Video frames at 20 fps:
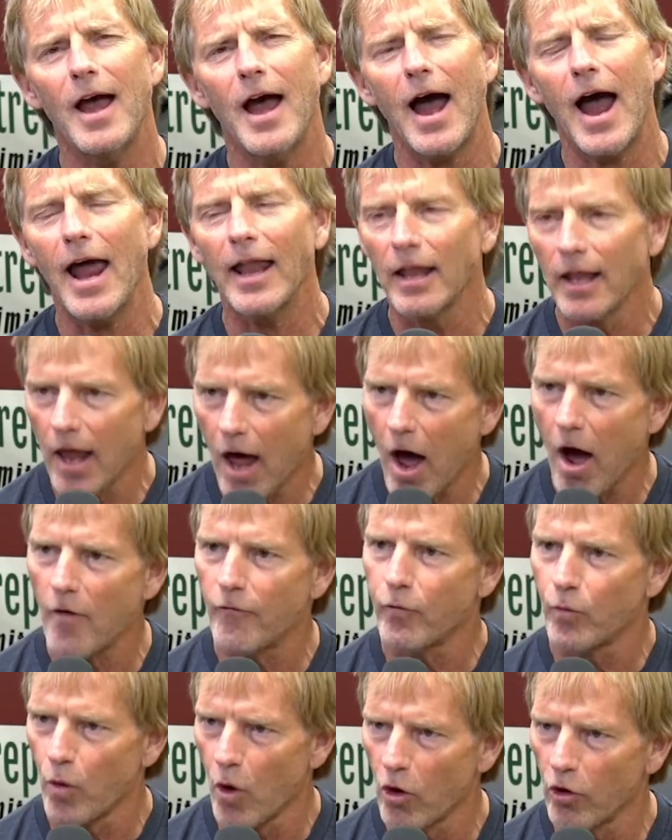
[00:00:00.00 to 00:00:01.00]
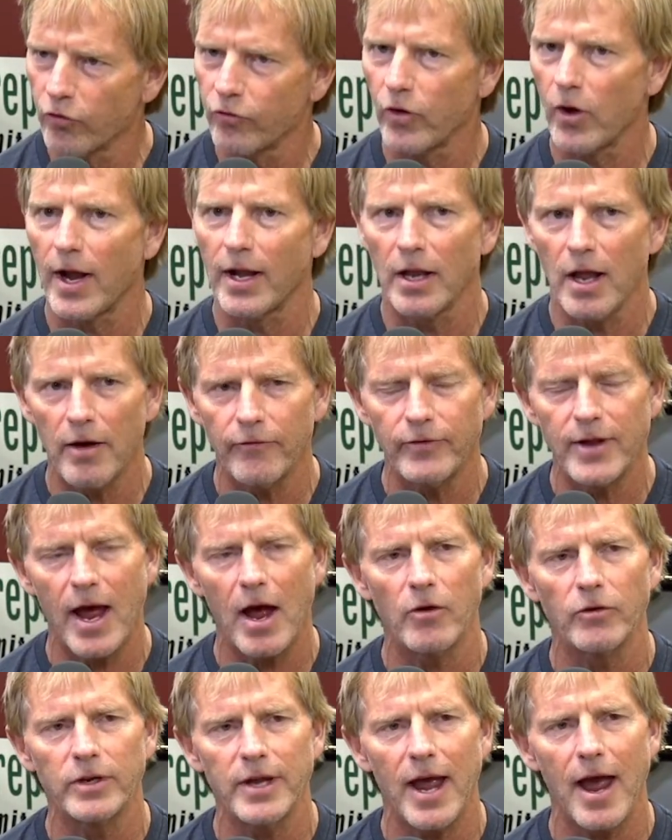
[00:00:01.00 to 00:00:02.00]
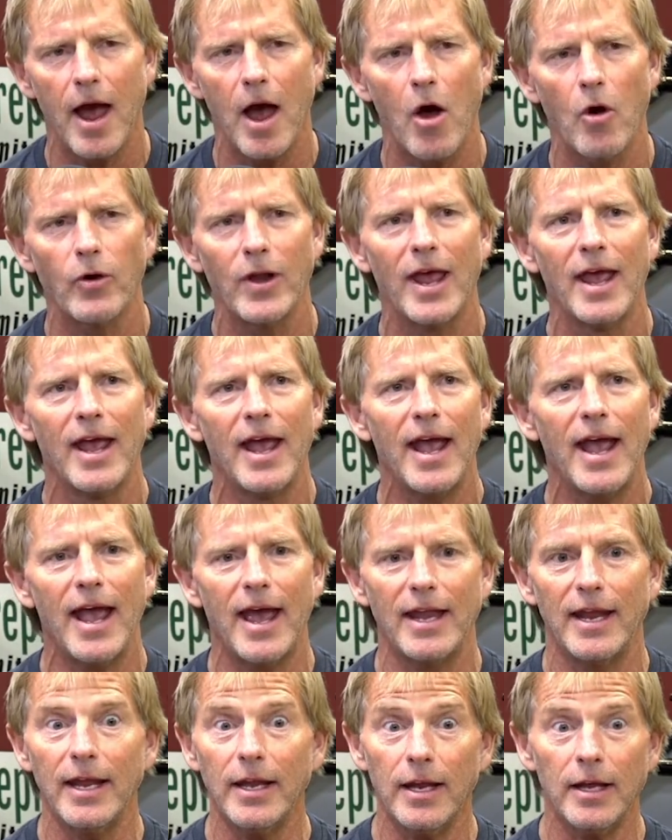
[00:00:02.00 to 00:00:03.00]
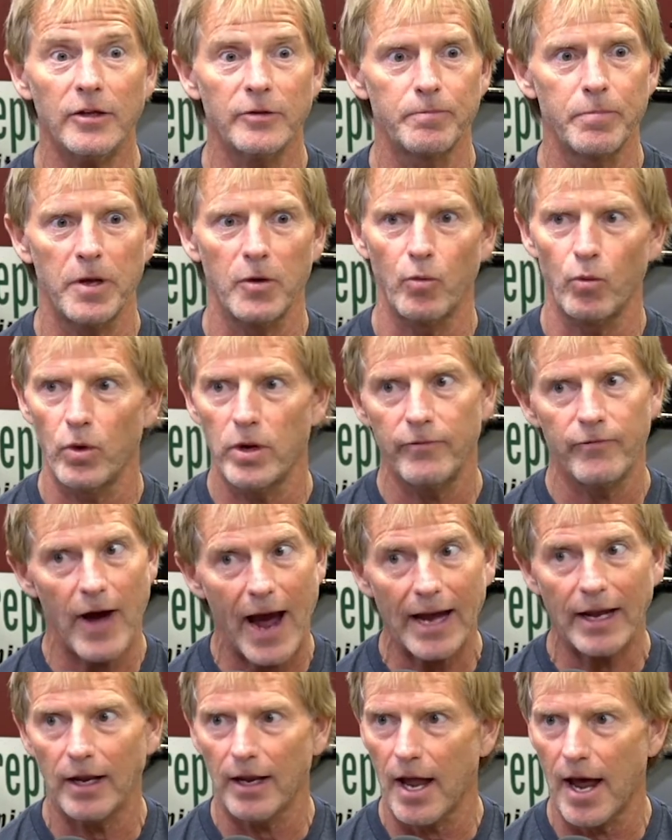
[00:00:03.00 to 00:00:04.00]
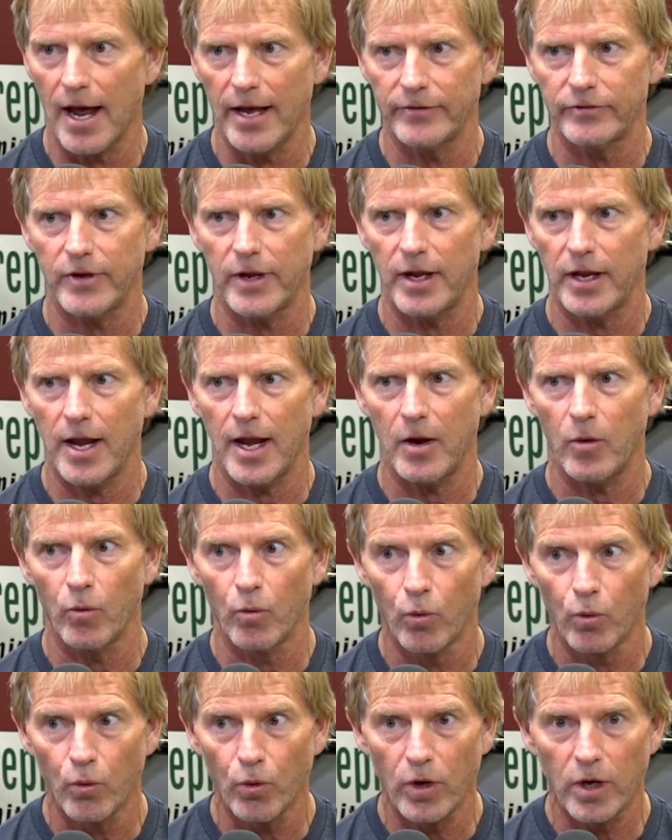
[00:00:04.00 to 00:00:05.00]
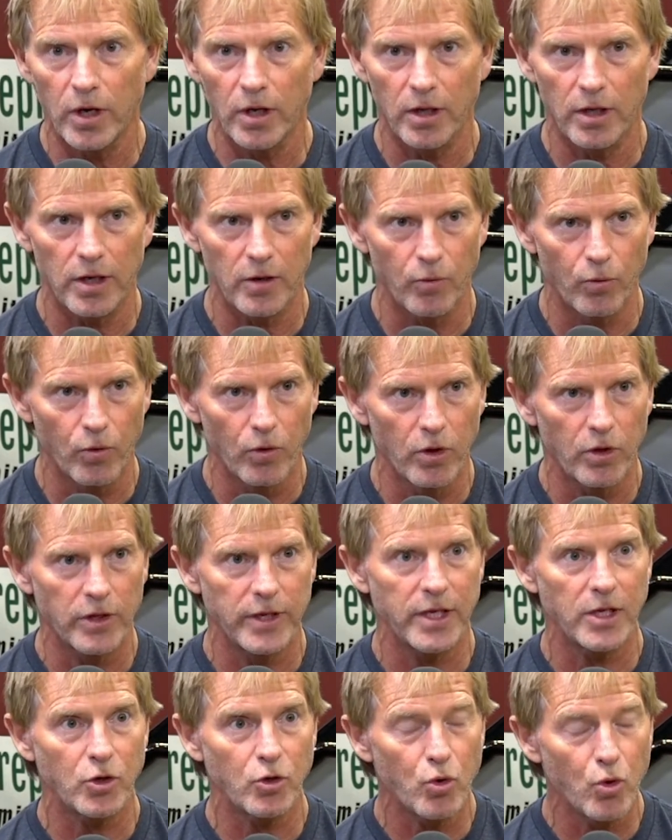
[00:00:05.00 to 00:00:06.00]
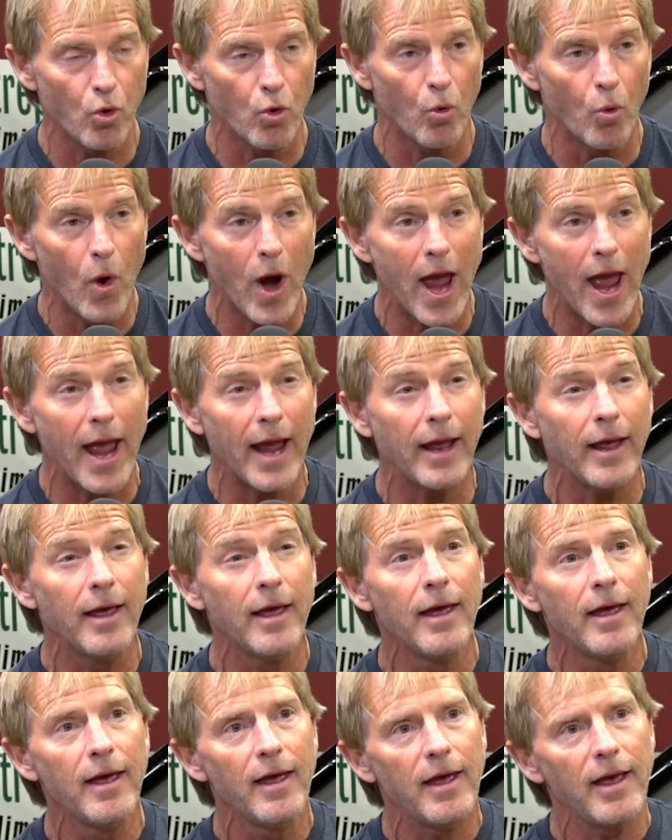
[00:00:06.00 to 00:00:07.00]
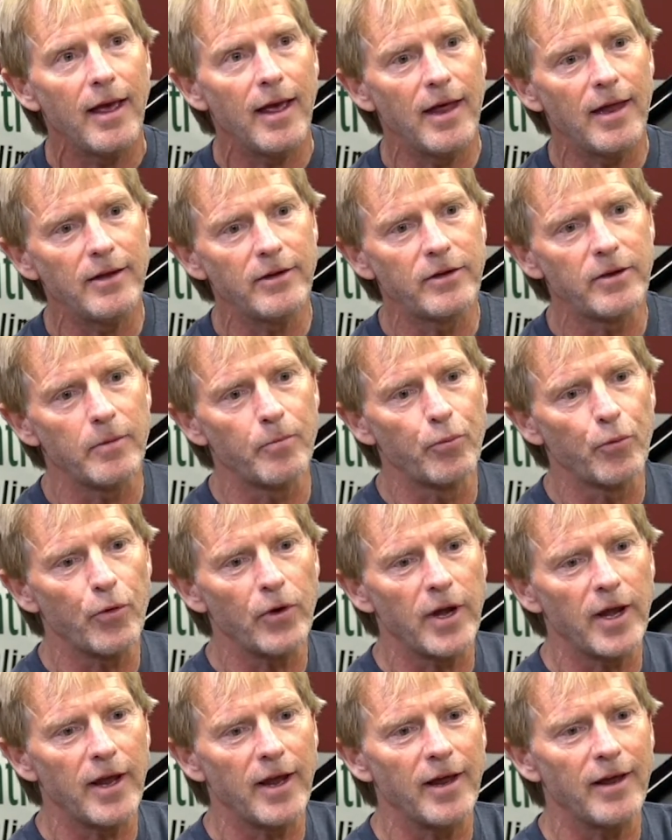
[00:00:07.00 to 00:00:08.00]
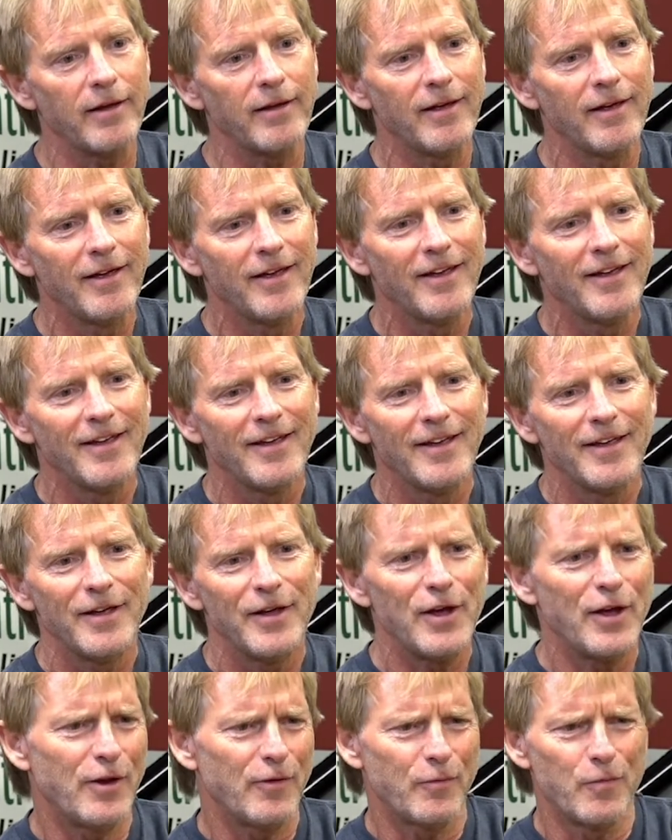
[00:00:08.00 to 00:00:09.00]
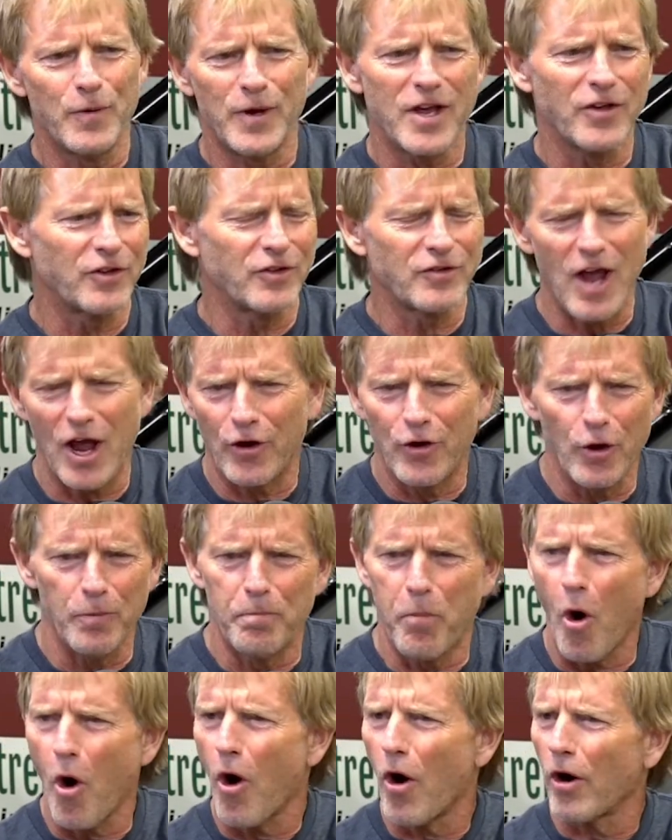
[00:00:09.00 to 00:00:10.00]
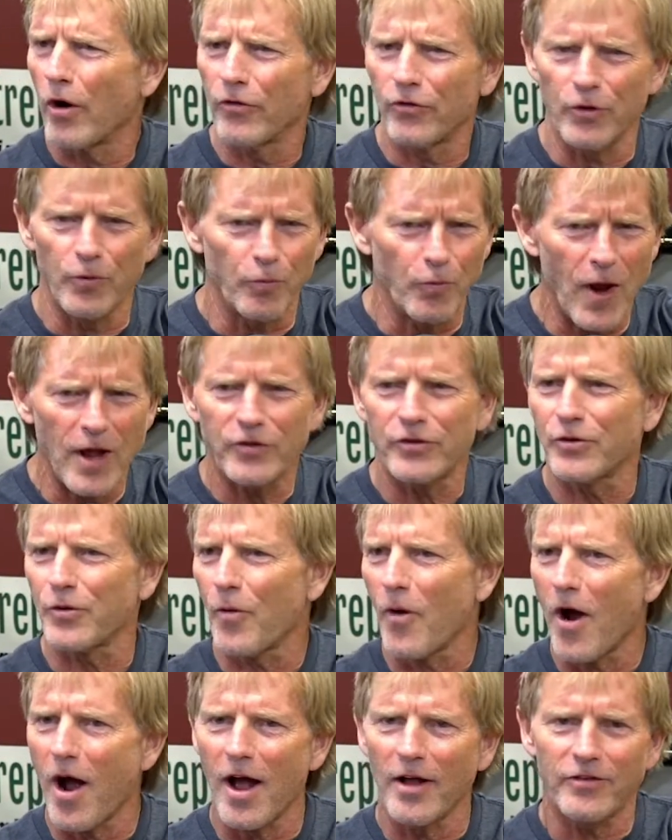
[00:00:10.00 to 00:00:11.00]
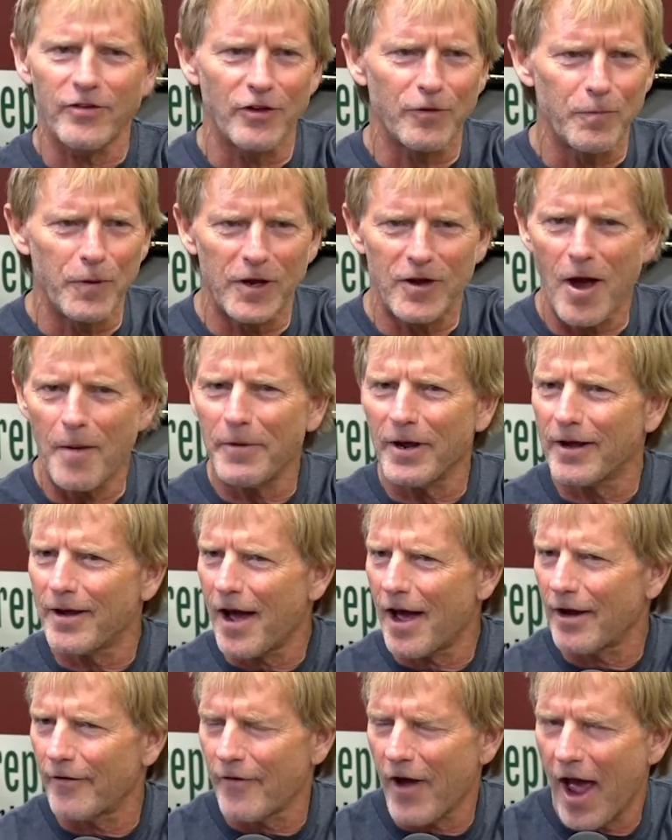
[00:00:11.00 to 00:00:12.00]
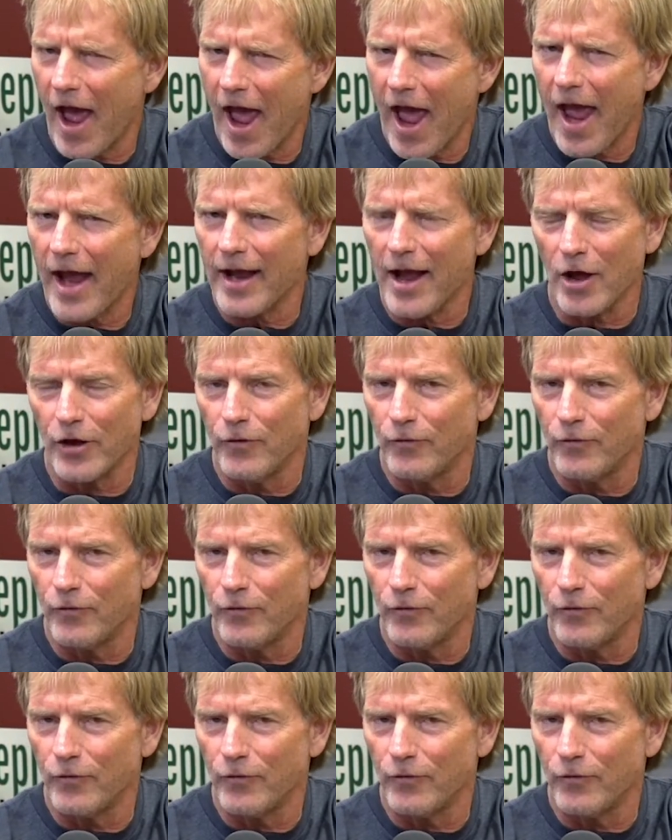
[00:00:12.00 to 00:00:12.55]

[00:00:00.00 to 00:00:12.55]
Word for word: I love Roseville. I love downtown. And it has been revitalized in a really, really cool way. and to bring it, because it's got good bars and restaurants. It's becoming kind of a hangout.